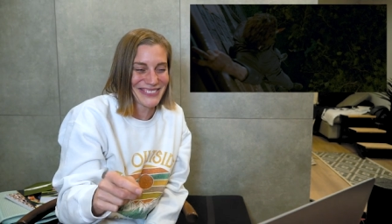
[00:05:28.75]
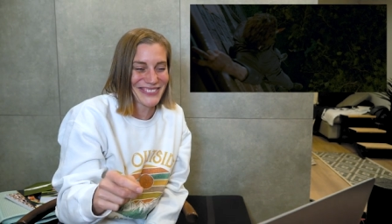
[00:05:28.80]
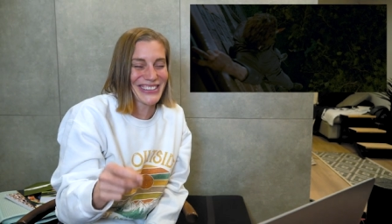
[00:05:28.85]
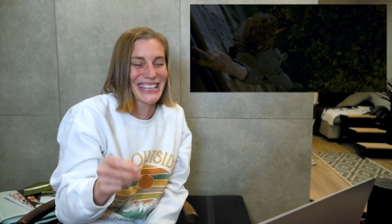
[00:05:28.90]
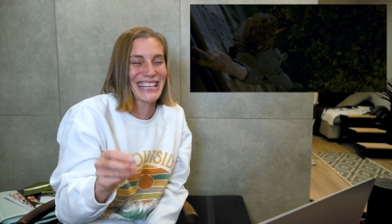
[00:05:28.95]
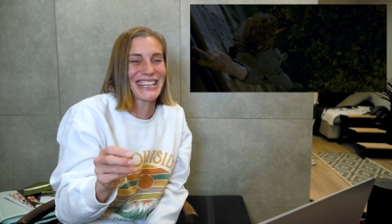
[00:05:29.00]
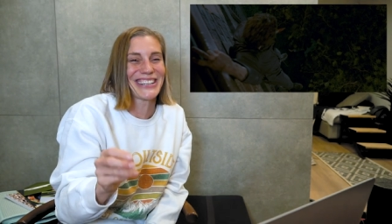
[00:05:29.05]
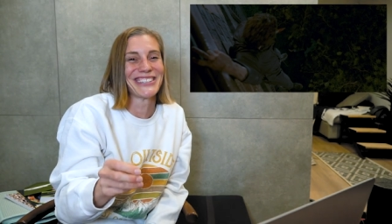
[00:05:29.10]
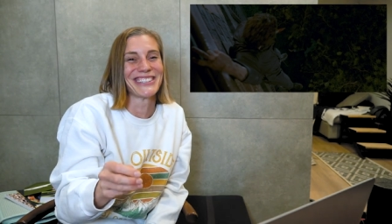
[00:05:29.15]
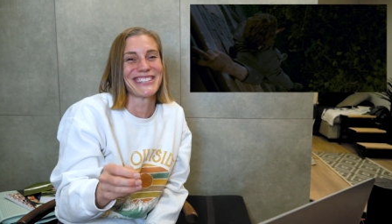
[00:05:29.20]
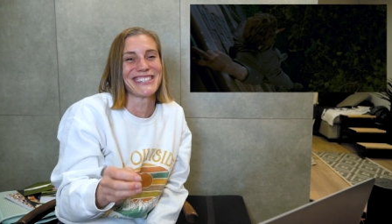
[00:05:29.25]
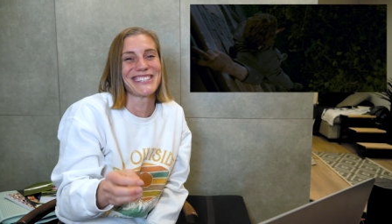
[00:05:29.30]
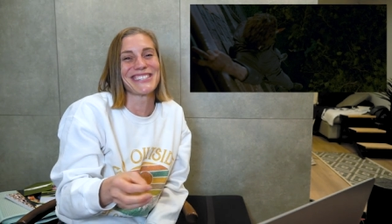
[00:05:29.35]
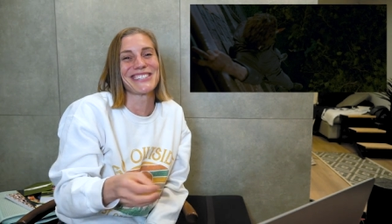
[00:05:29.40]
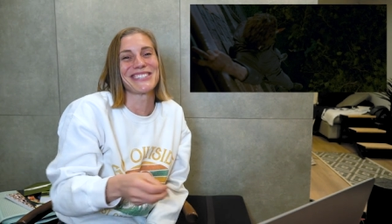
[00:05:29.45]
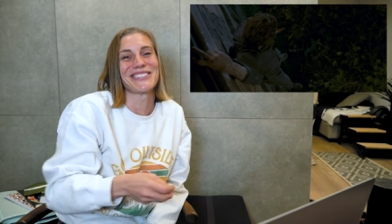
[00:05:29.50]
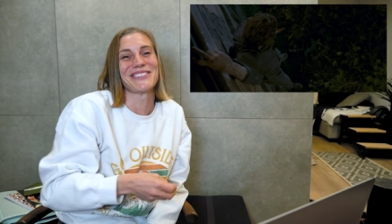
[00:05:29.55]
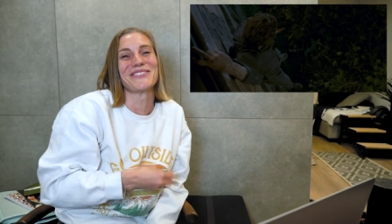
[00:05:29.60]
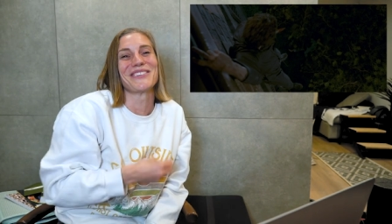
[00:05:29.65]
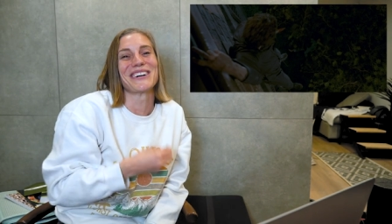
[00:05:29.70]
but he couldn't
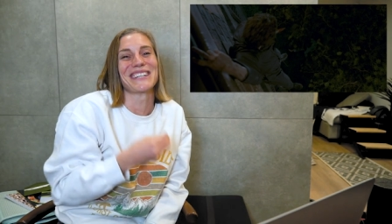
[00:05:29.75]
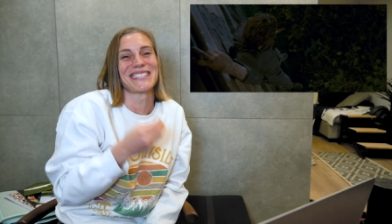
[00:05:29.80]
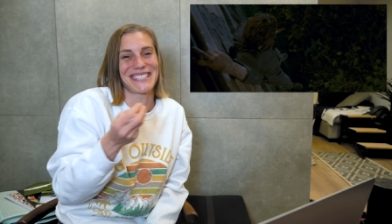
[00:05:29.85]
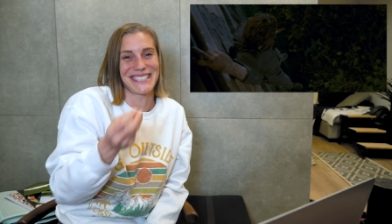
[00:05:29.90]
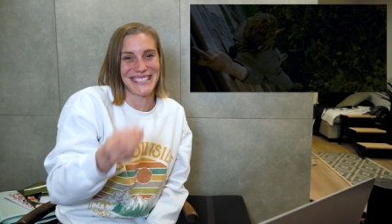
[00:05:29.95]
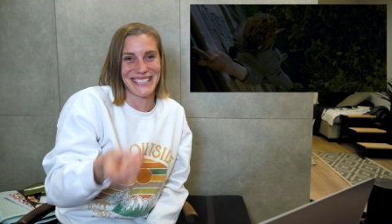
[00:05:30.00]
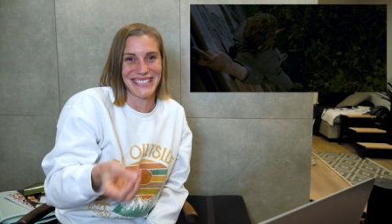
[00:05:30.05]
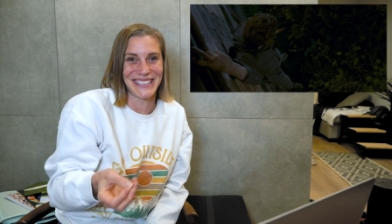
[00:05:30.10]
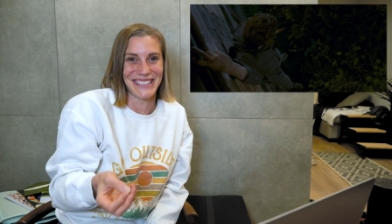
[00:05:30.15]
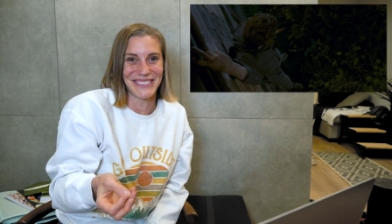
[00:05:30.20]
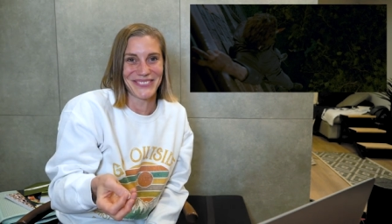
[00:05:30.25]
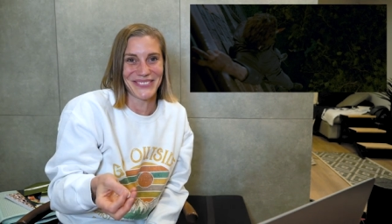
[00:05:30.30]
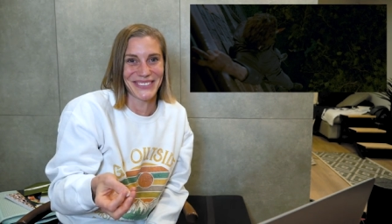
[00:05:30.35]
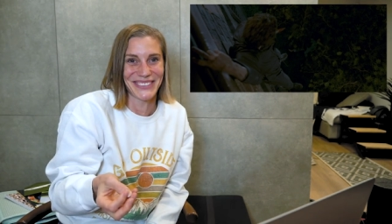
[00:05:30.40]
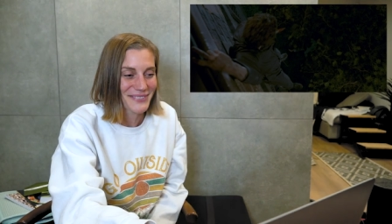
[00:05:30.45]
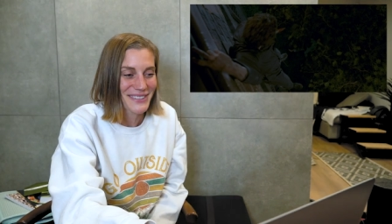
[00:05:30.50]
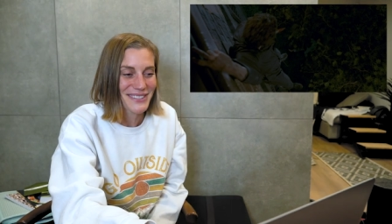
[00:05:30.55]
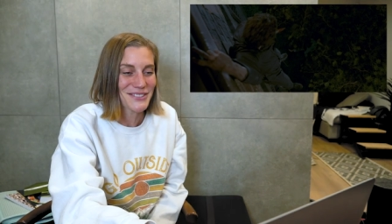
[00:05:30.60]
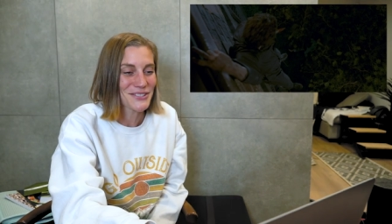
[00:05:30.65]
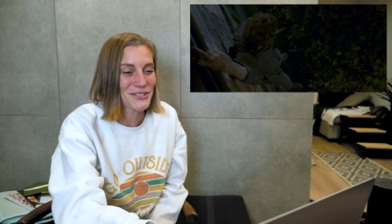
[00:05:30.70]
do one sit up.
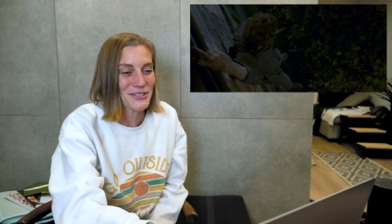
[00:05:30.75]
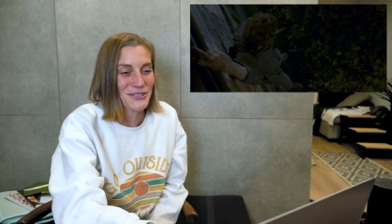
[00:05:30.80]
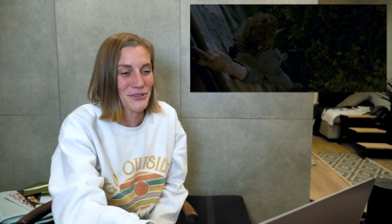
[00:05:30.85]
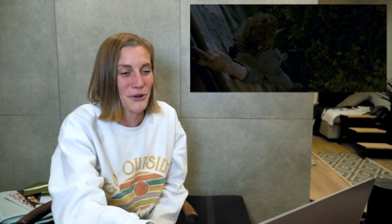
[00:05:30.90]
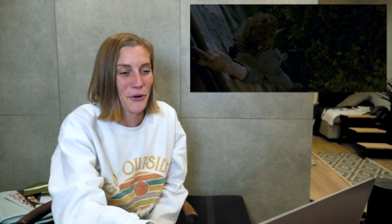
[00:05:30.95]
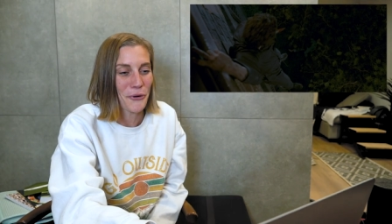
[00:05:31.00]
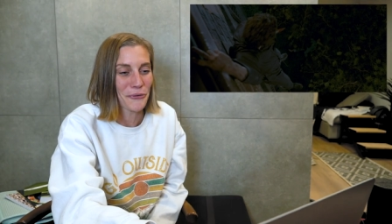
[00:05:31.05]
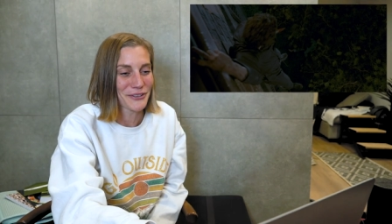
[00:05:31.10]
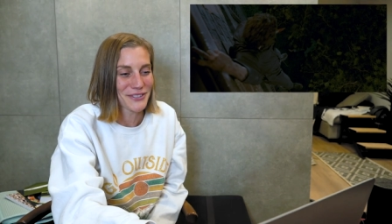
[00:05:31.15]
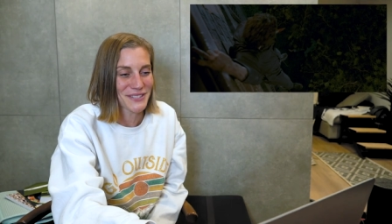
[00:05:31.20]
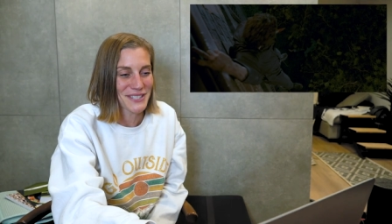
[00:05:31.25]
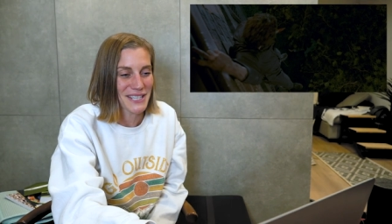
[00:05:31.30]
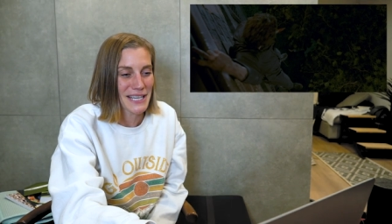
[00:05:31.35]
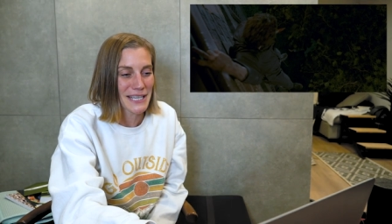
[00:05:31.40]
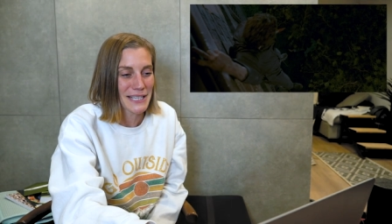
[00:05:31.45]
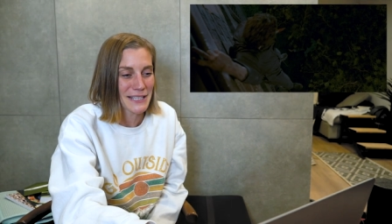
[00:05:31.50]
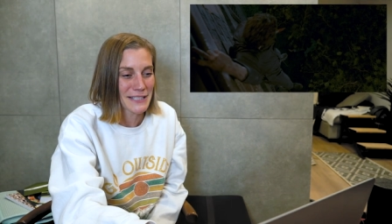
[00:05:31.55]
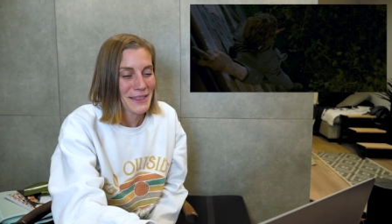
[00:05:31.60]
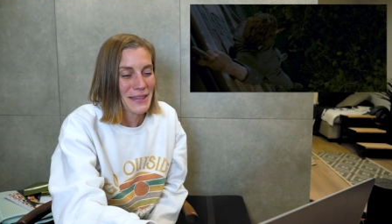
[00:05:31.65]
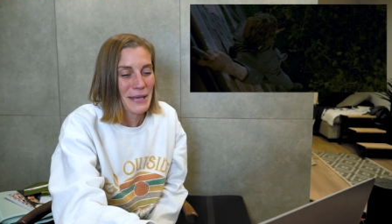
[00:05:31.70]
This is just an oversight.